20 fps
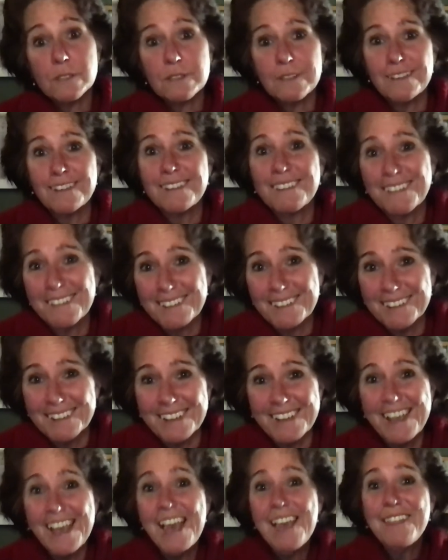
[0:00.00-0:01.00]

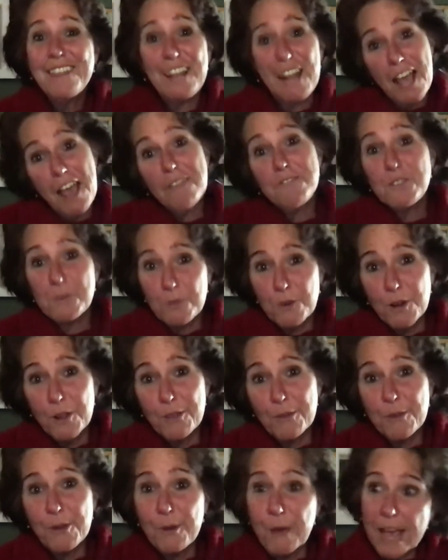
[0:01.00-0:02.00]
that i have to work
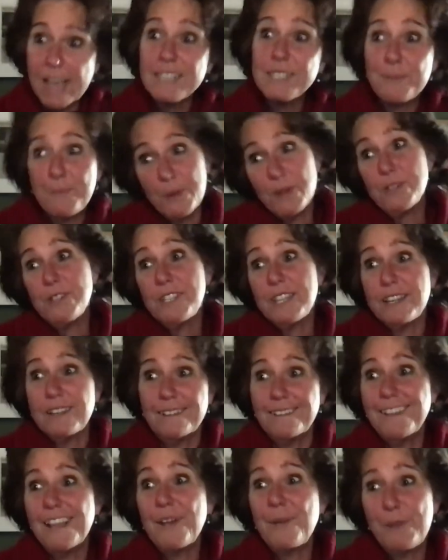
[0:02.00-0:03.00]
through as a person
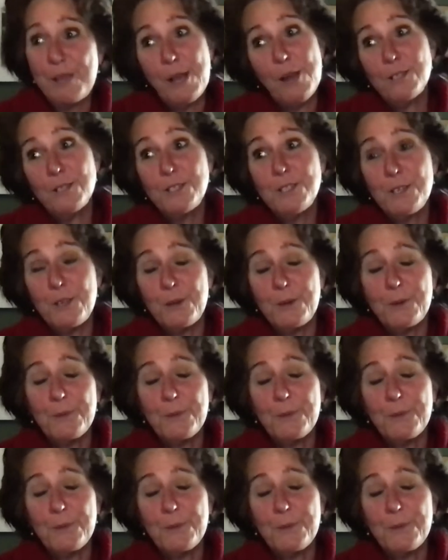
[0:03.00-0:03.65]
like we all do